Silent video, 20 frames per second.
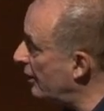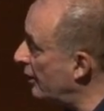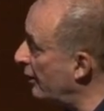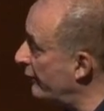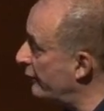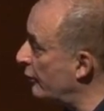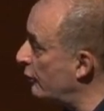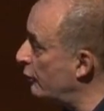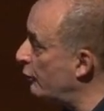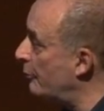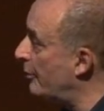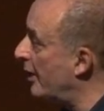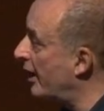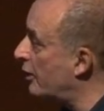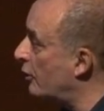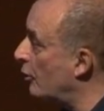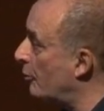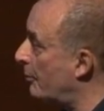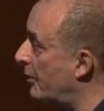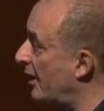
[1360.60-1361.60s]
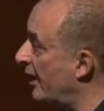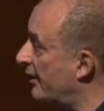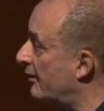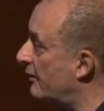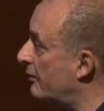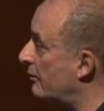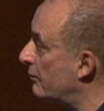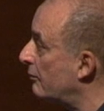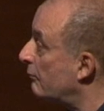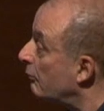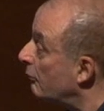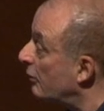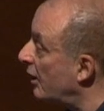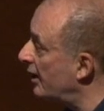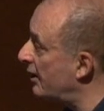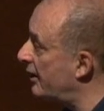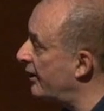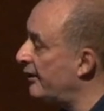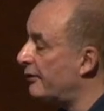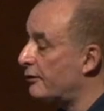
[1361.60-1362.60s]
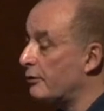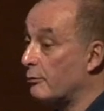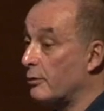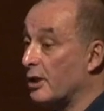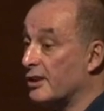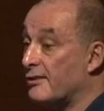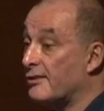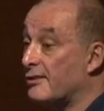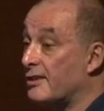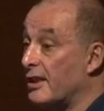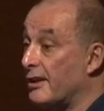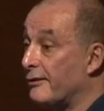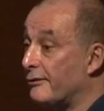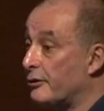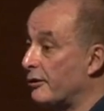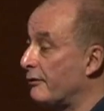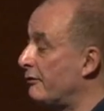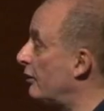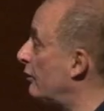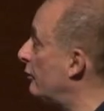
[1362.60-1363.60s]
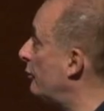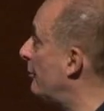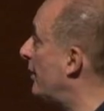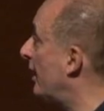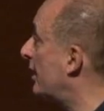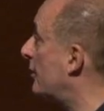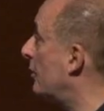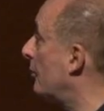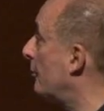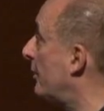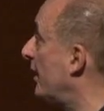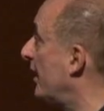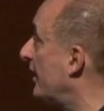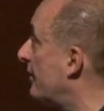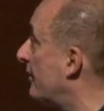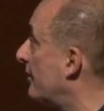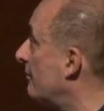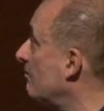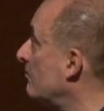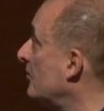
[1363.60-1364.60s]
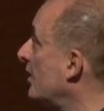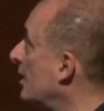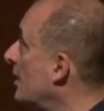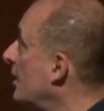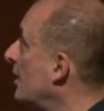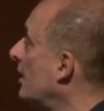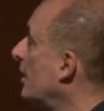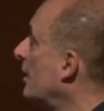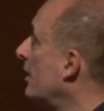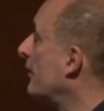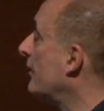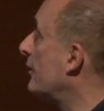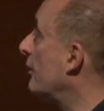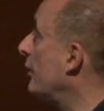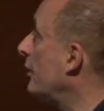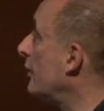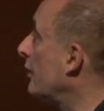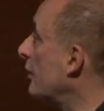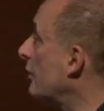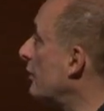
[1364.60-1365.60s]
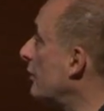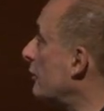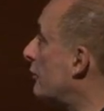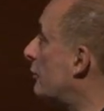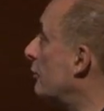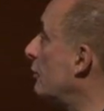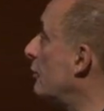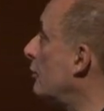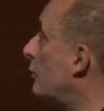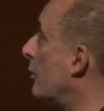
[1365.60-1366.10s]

of the Lübeck complex, or at least what's left of the Lübeck complex. So in order to